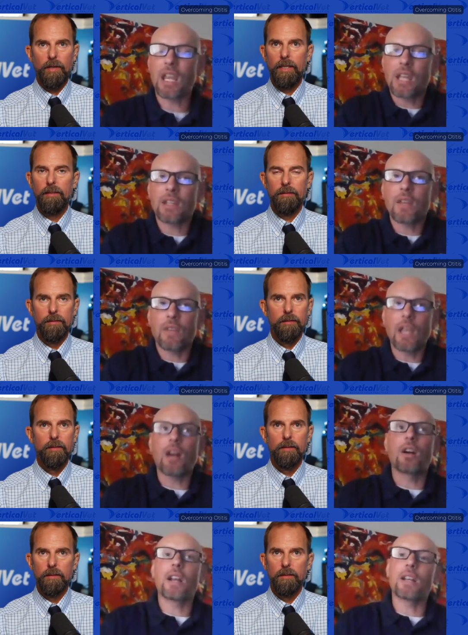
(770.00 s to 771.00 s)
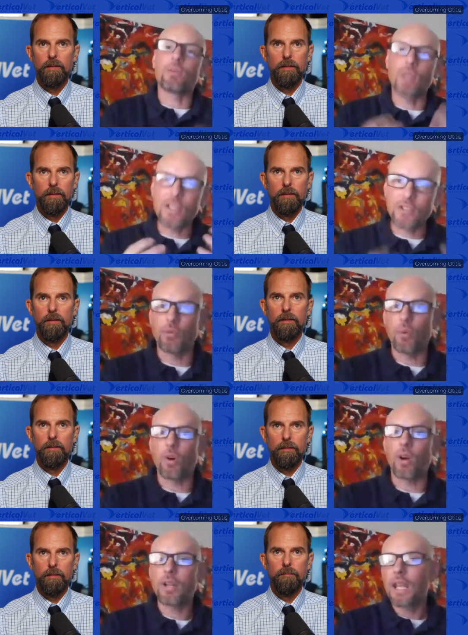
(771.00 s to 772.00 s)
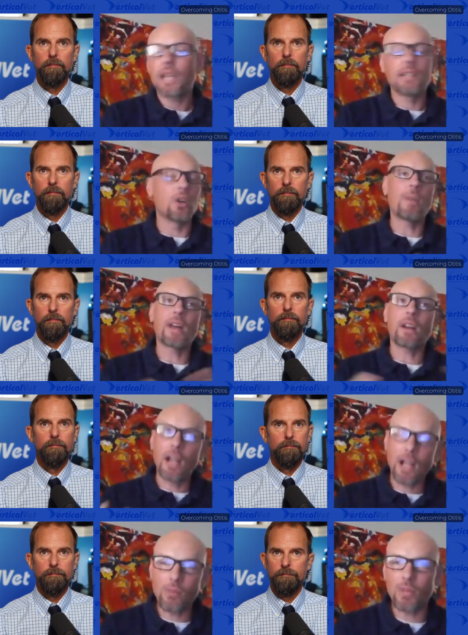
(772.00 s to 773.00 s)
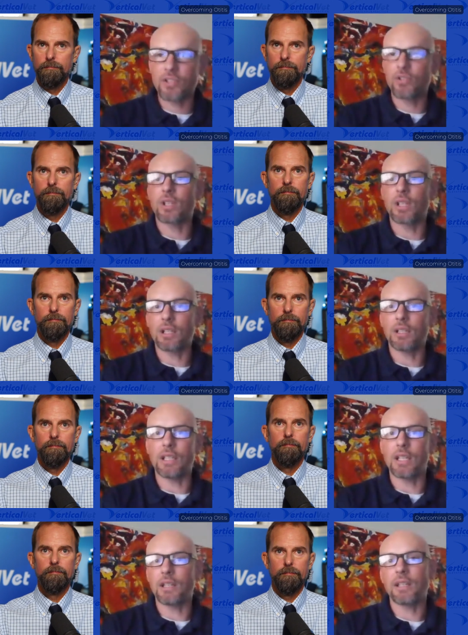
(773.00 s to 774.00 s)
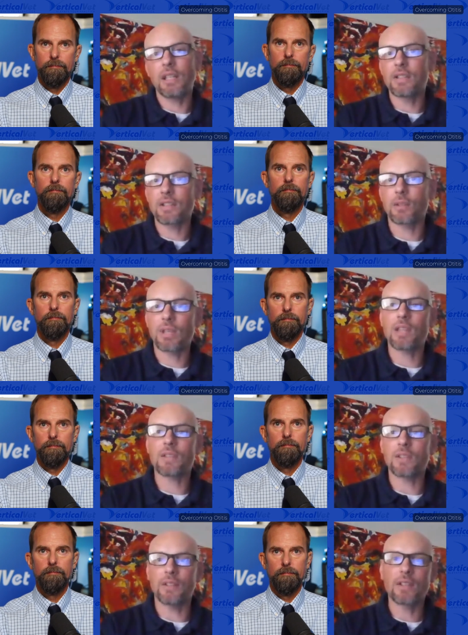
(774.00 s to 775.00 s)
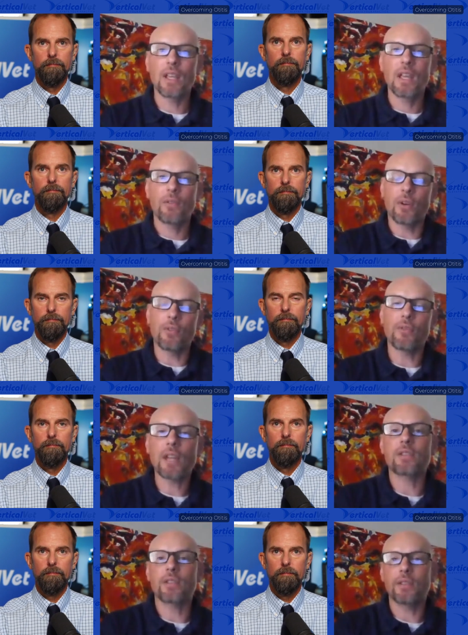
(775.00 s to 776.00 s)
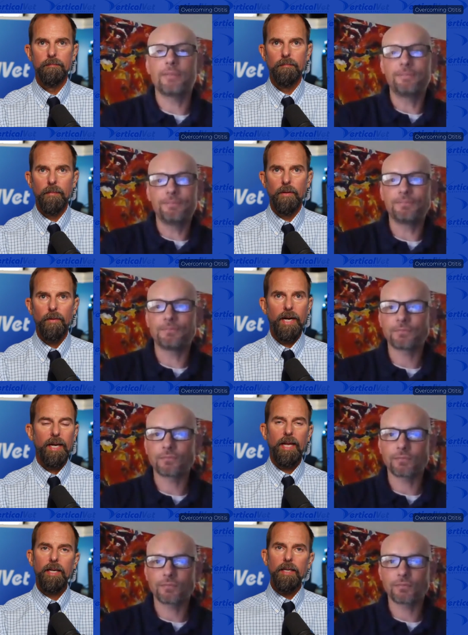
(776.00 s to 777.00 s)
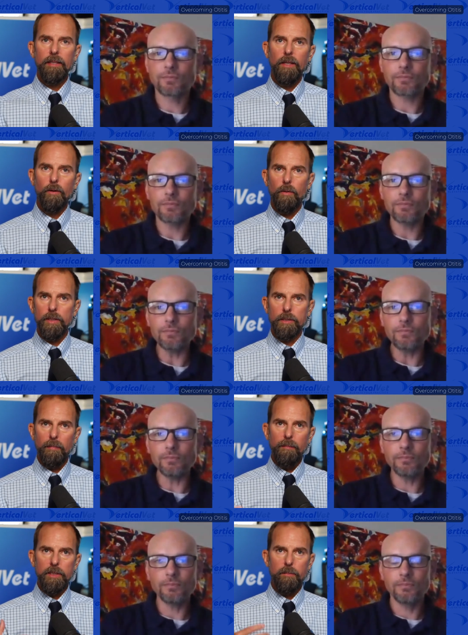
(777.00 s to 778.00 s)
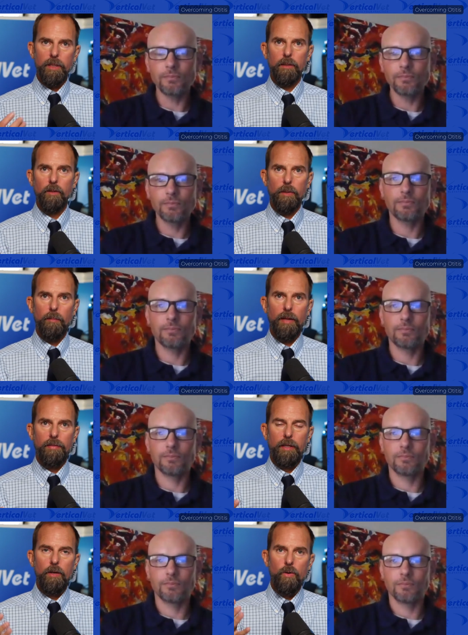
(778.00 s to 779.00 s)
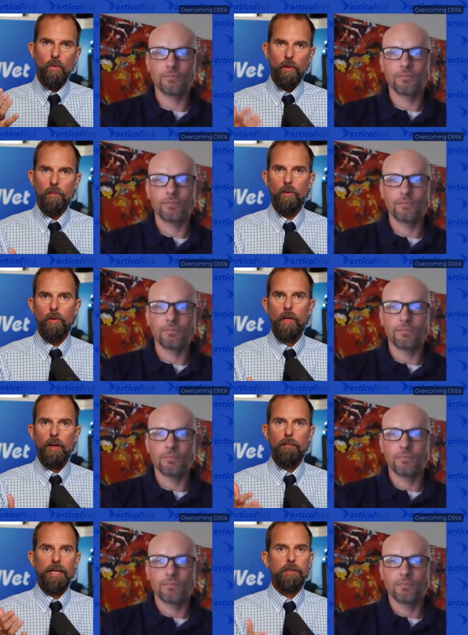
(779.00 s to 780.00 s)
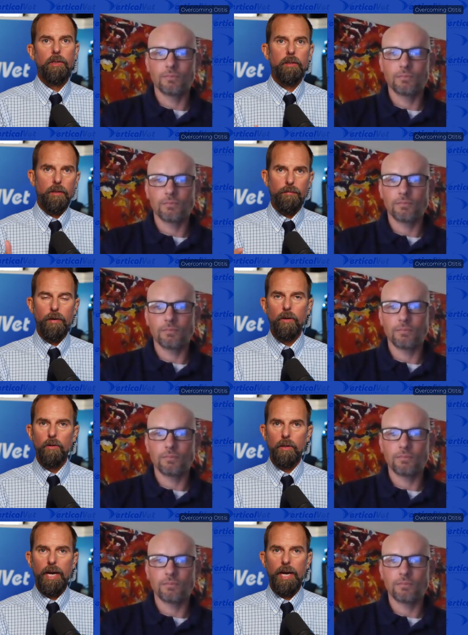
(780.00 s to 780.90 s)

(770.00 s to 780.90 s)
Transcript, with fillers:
Speaker 1: And they are a reservoir, no matter how much you can clean, in some cases,
Speaker 2: for infection. Right. And again, you know, Chris, maybe speak a little bit about the normal bacterial and fungal